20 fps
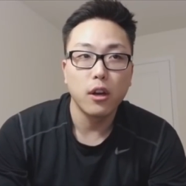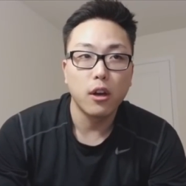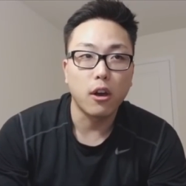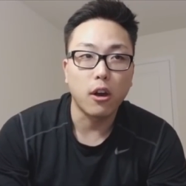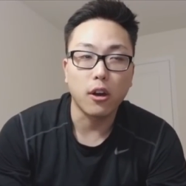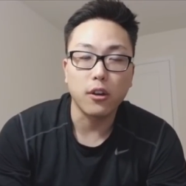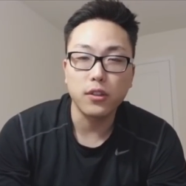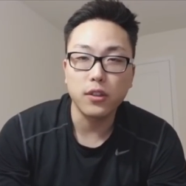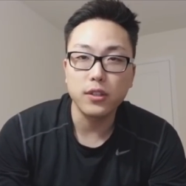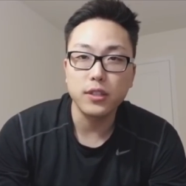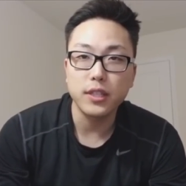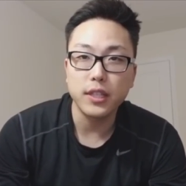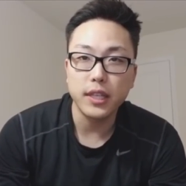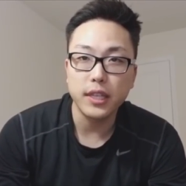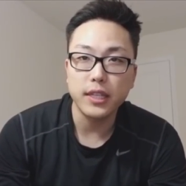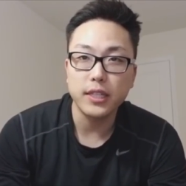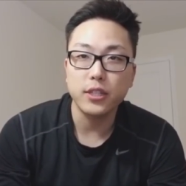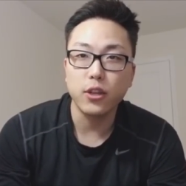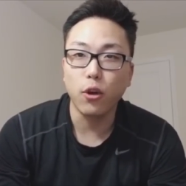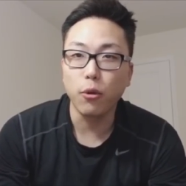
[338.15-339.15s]
heart
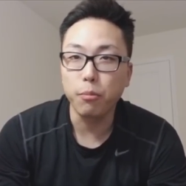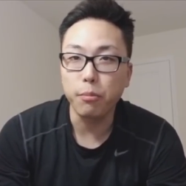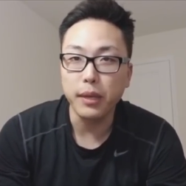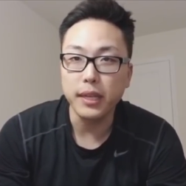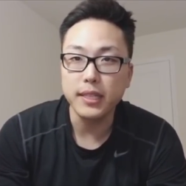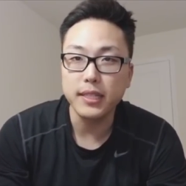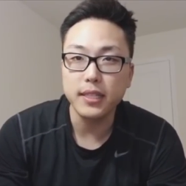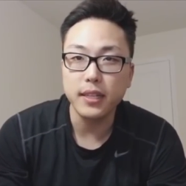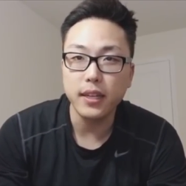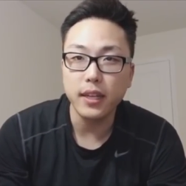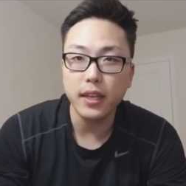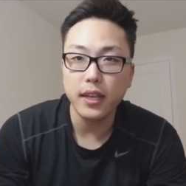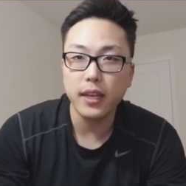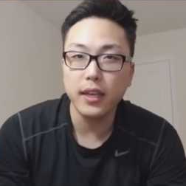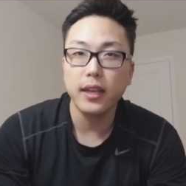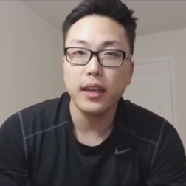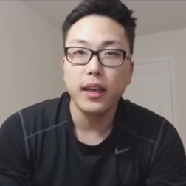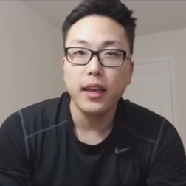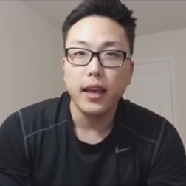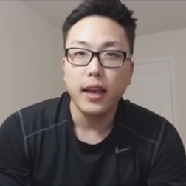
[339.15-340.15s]
disease, obesity.